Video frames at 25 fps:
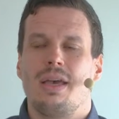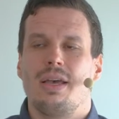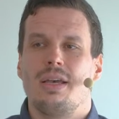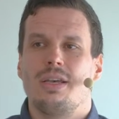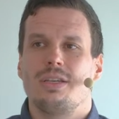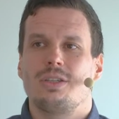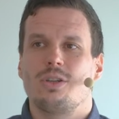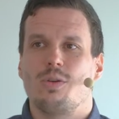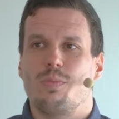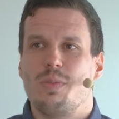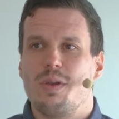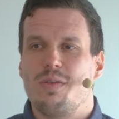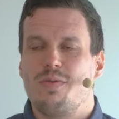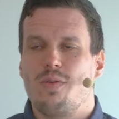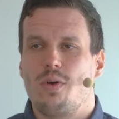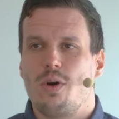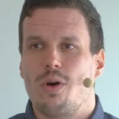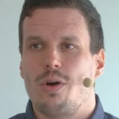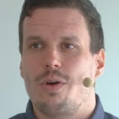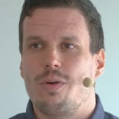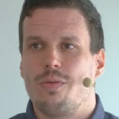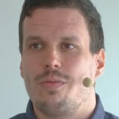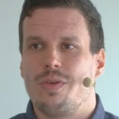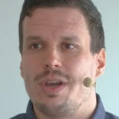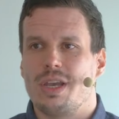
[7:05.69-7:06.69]
So
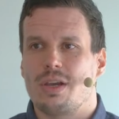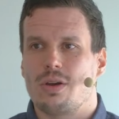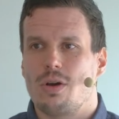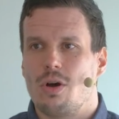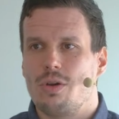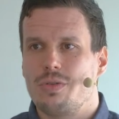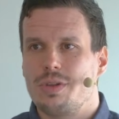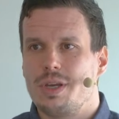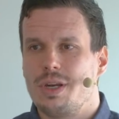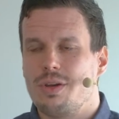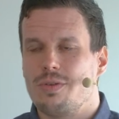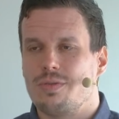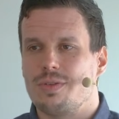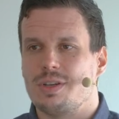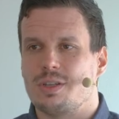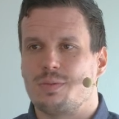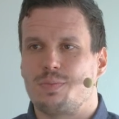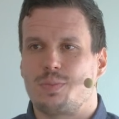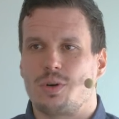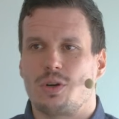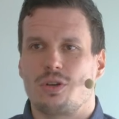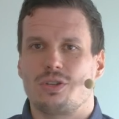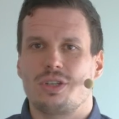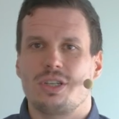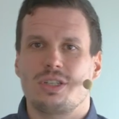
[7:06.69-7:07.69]
before we continue this
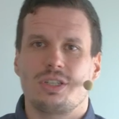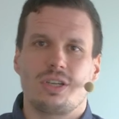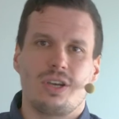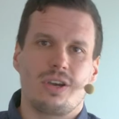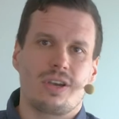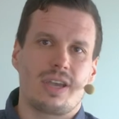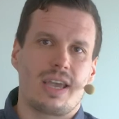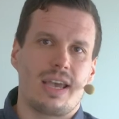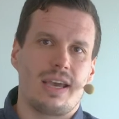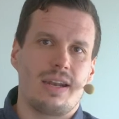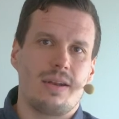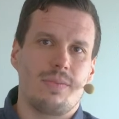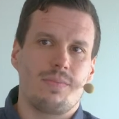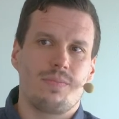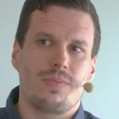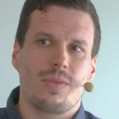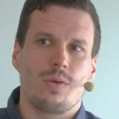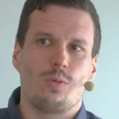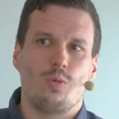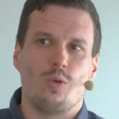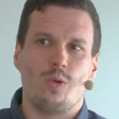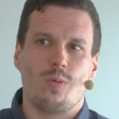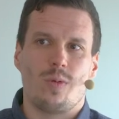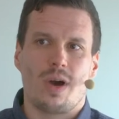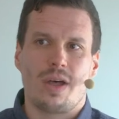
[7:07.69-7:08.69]
process again,
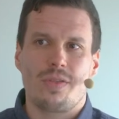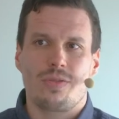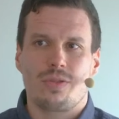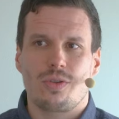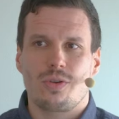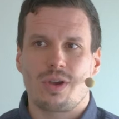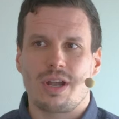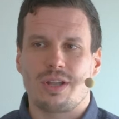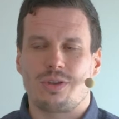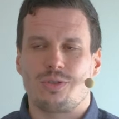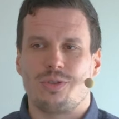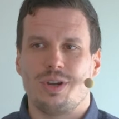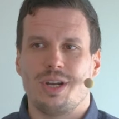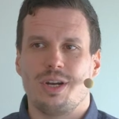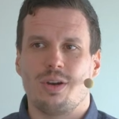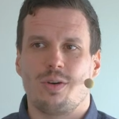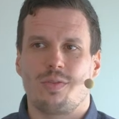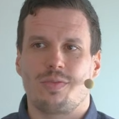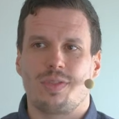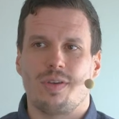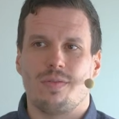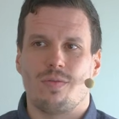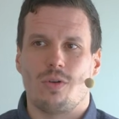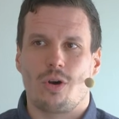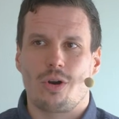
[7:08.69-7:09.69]
we want to get rid of
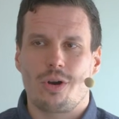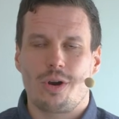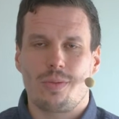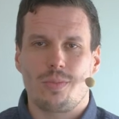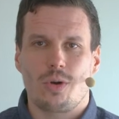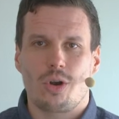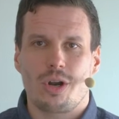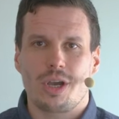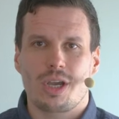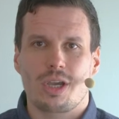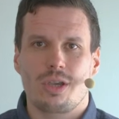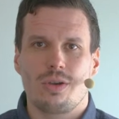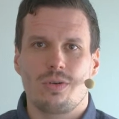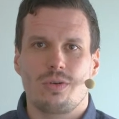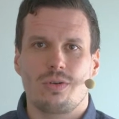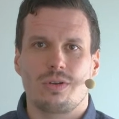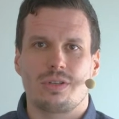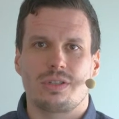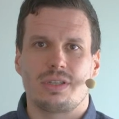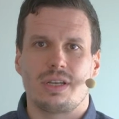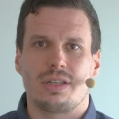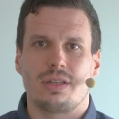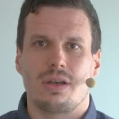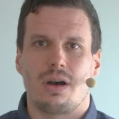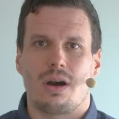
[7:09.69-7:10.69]
the water molecules
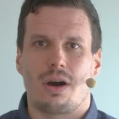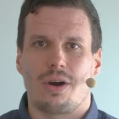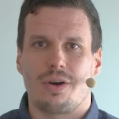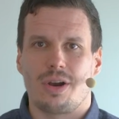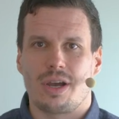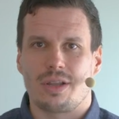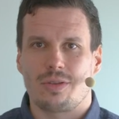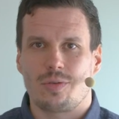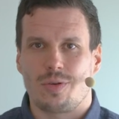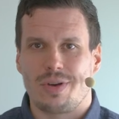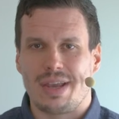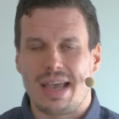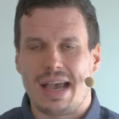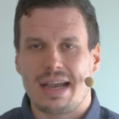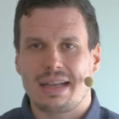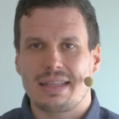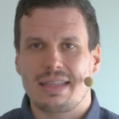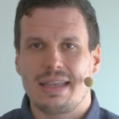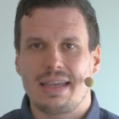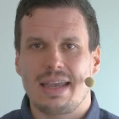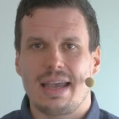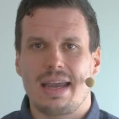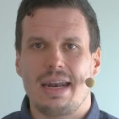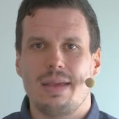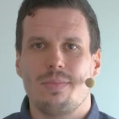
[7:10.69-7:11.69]
that are not
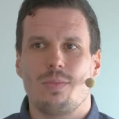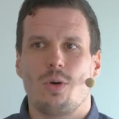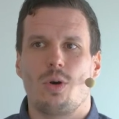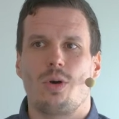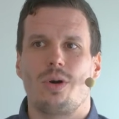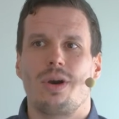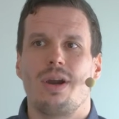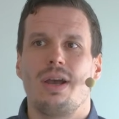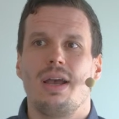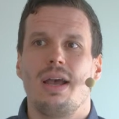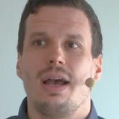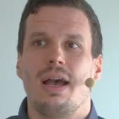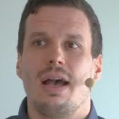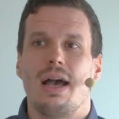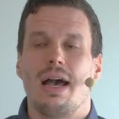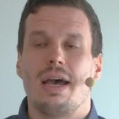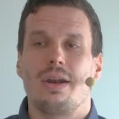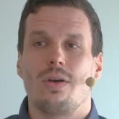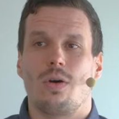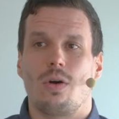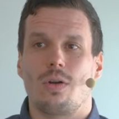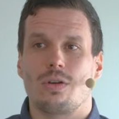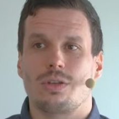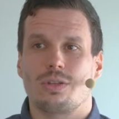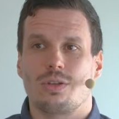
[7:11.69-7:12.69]
reacting anymore and
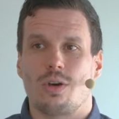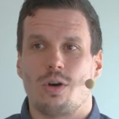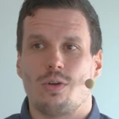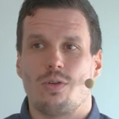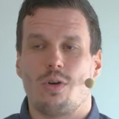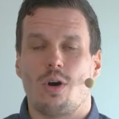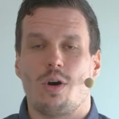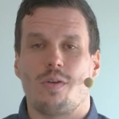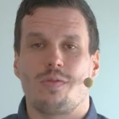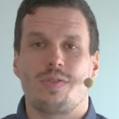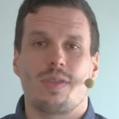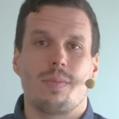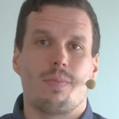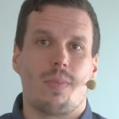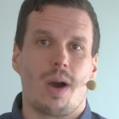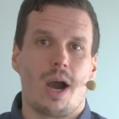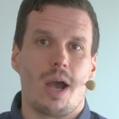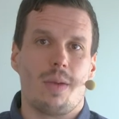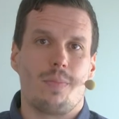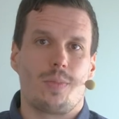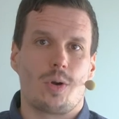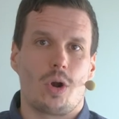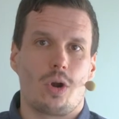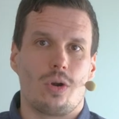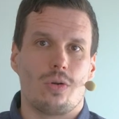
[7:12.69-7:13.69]
also of the
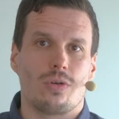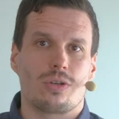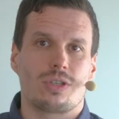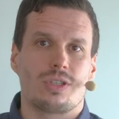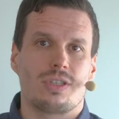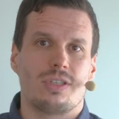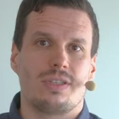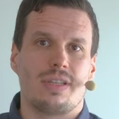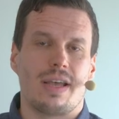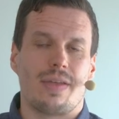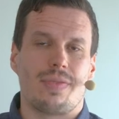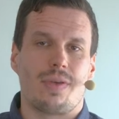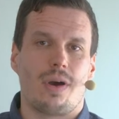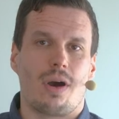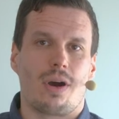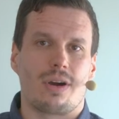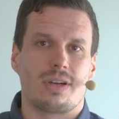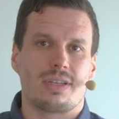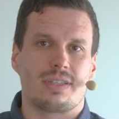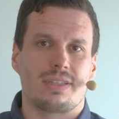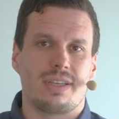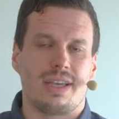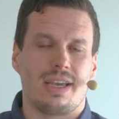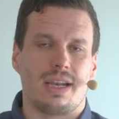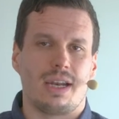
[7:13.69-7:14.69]
byproducts that are
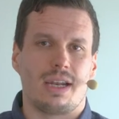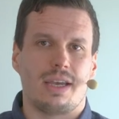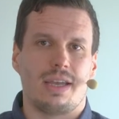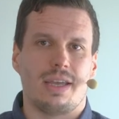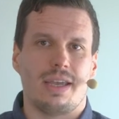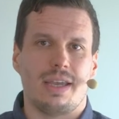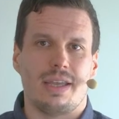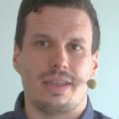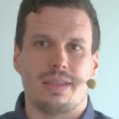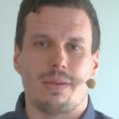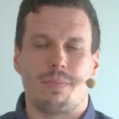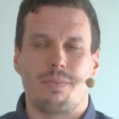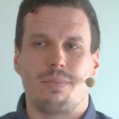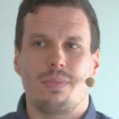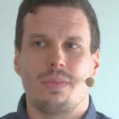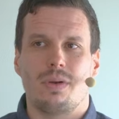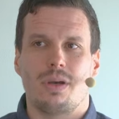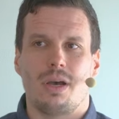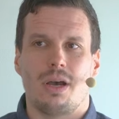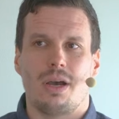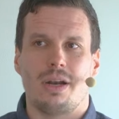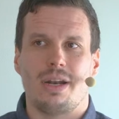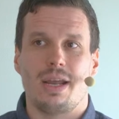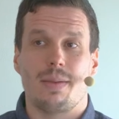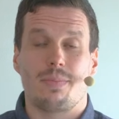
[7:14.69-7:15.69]
still in the
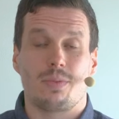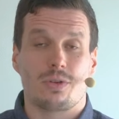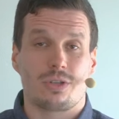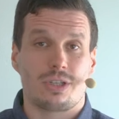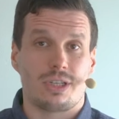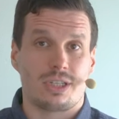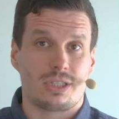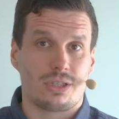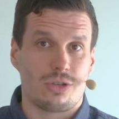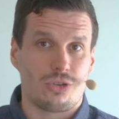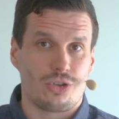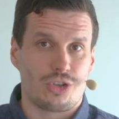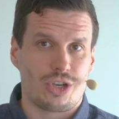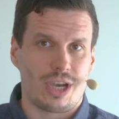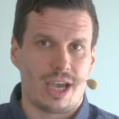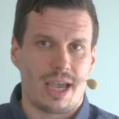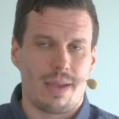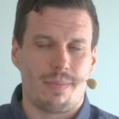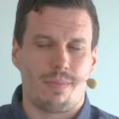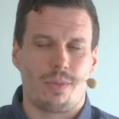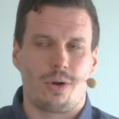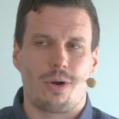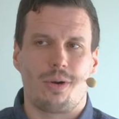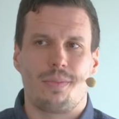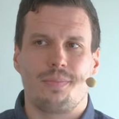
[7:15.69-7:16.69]
uh, deposition
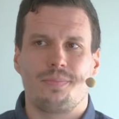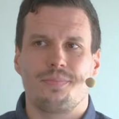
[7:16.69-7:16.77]
chamber.